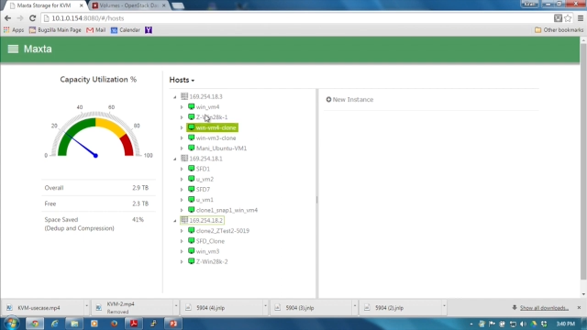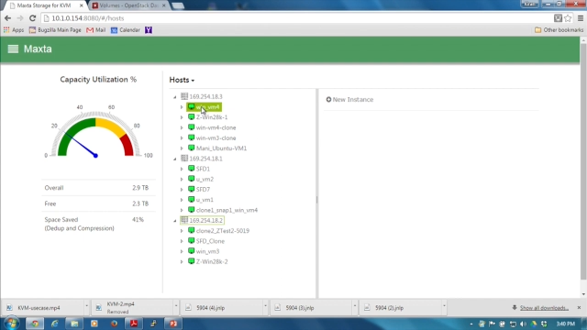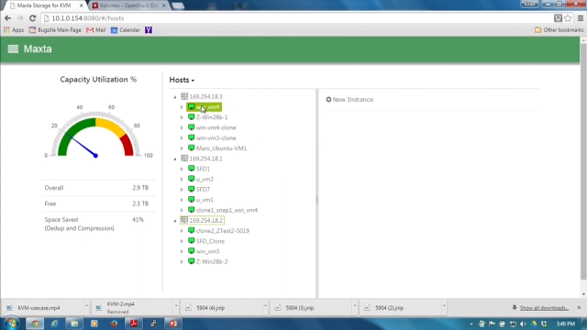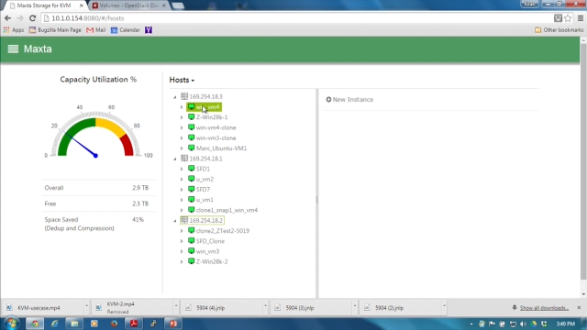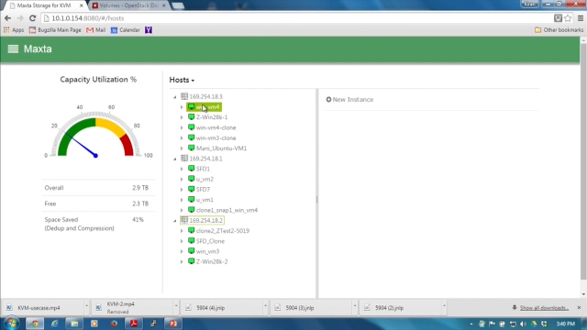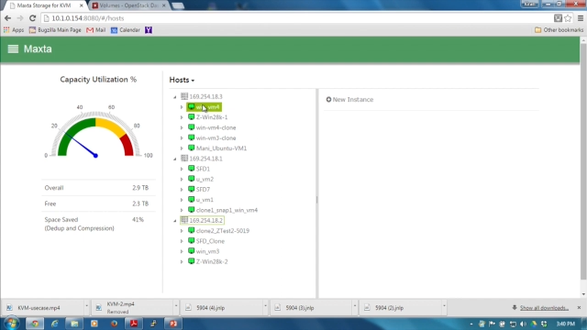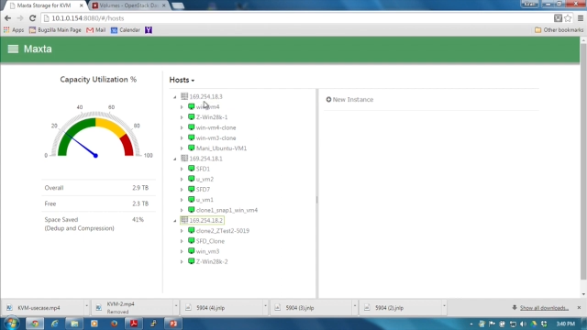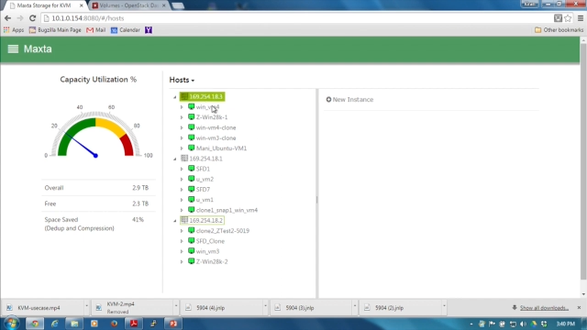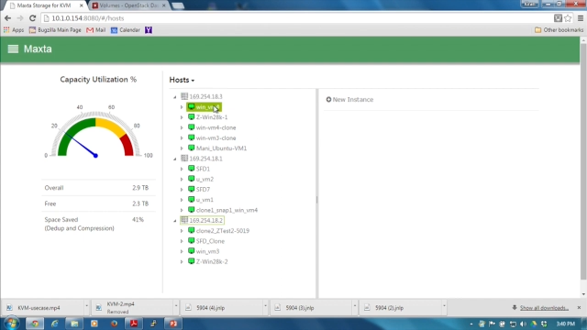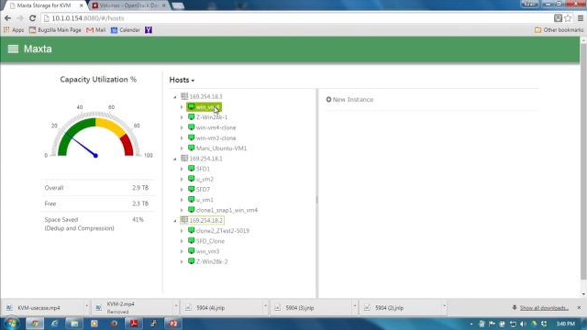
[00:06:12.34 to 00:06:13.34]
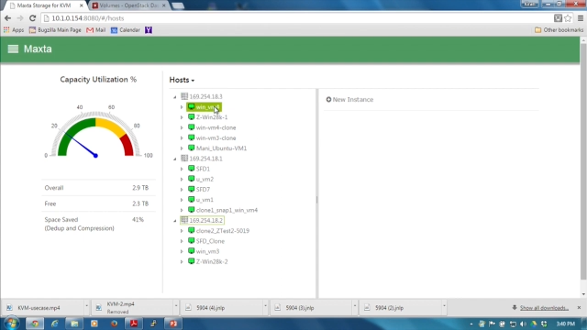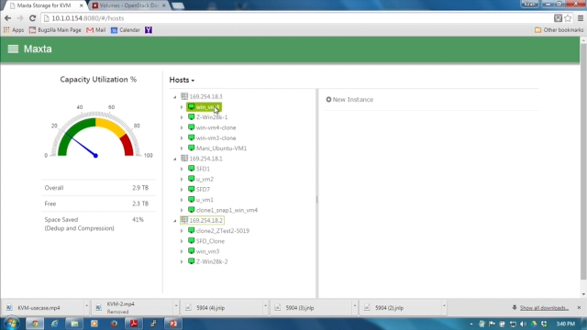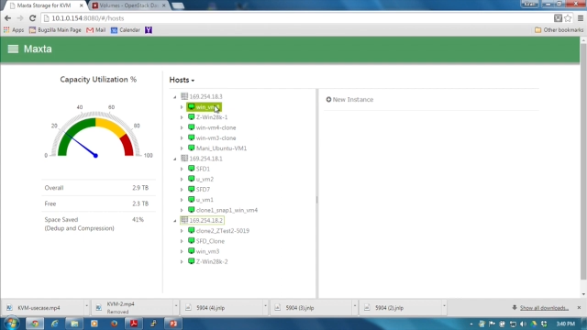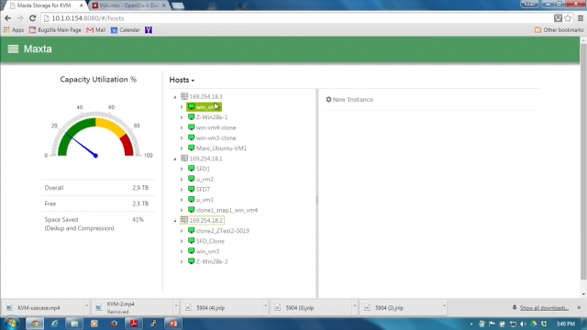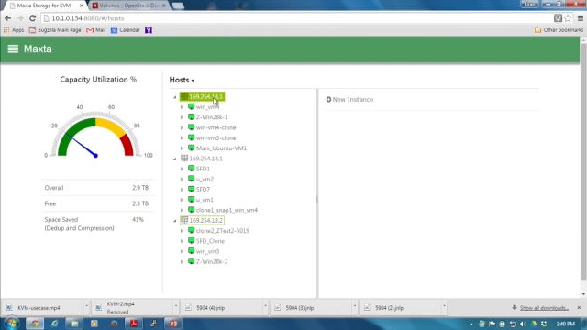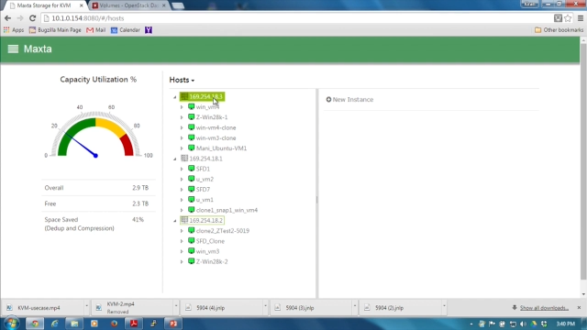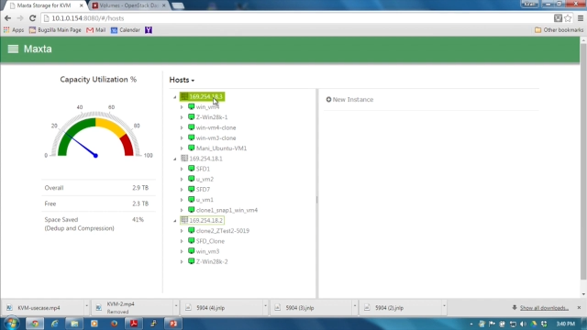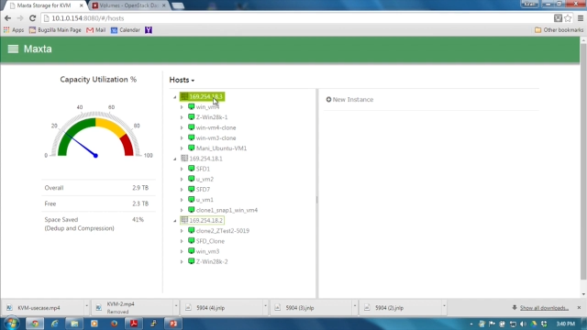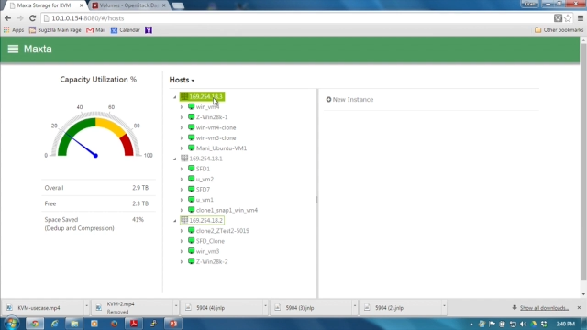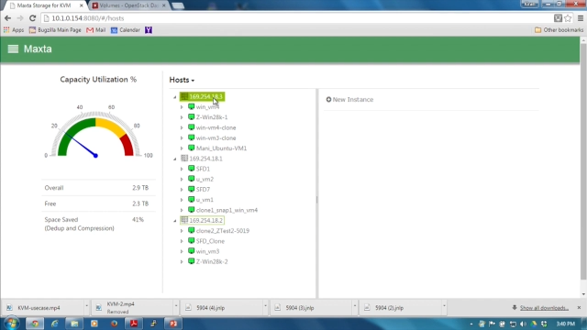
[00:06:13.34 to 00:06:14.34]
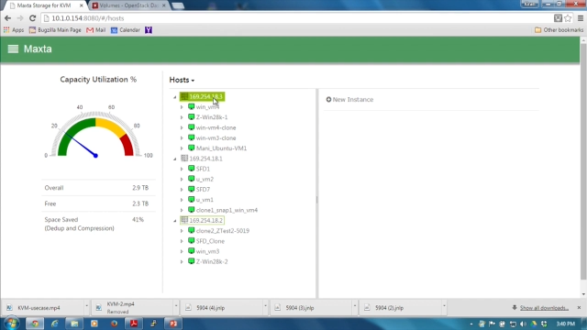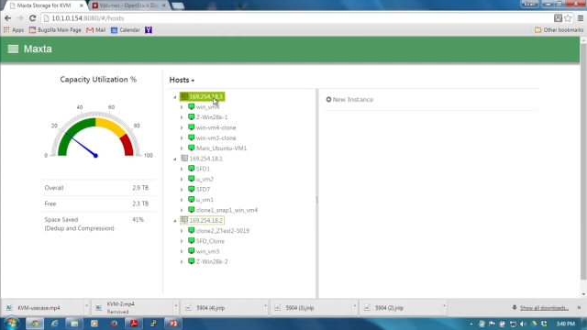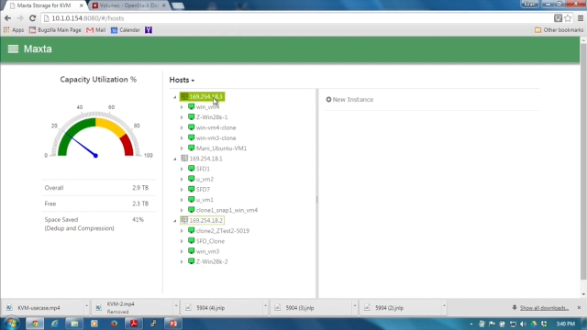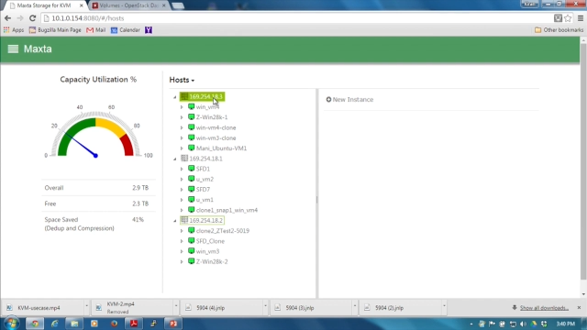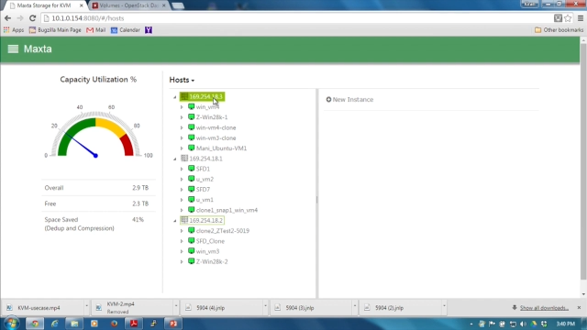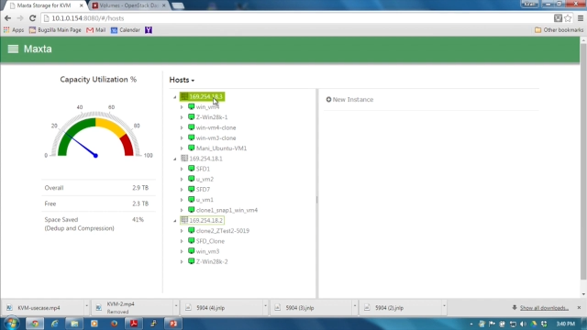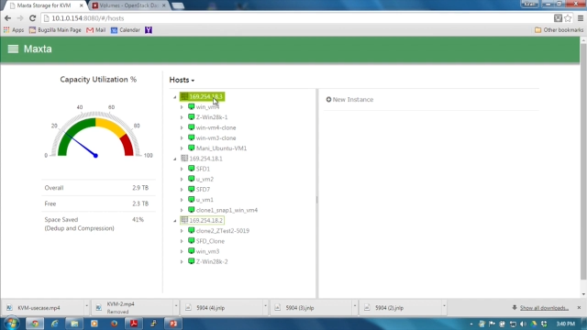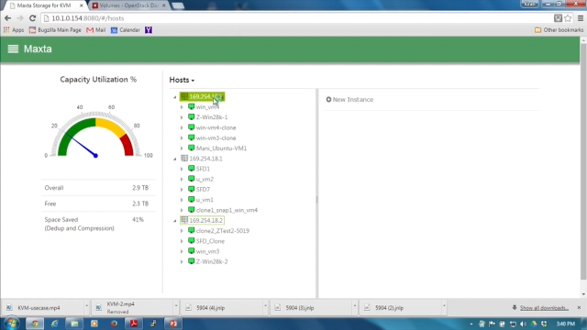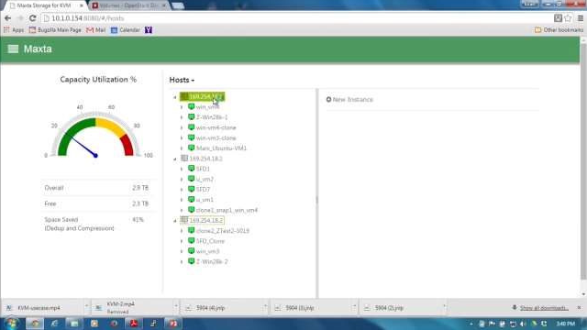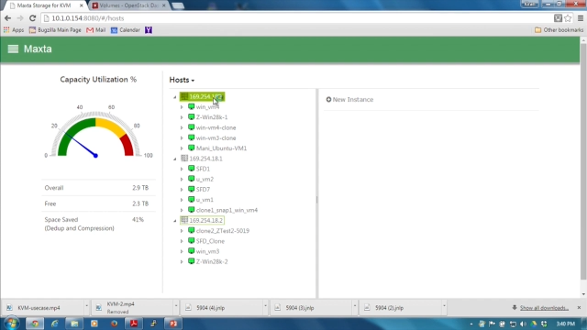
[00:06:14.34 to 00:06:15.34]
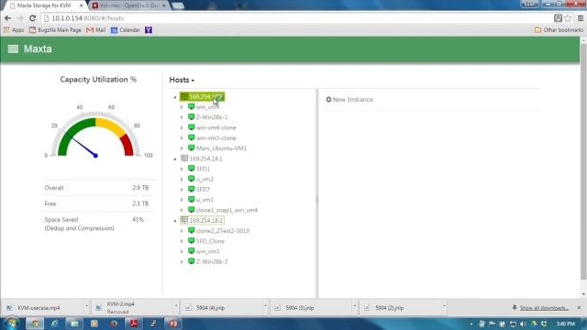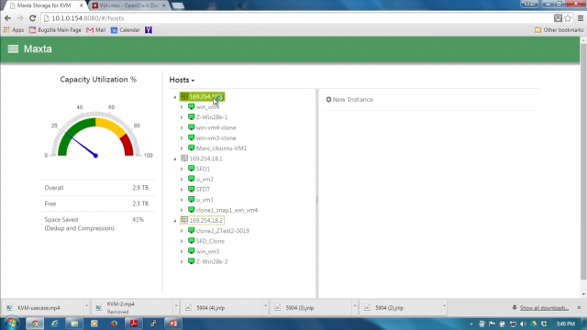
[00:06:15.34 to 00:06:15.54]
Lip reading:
[unreadable: no face in view]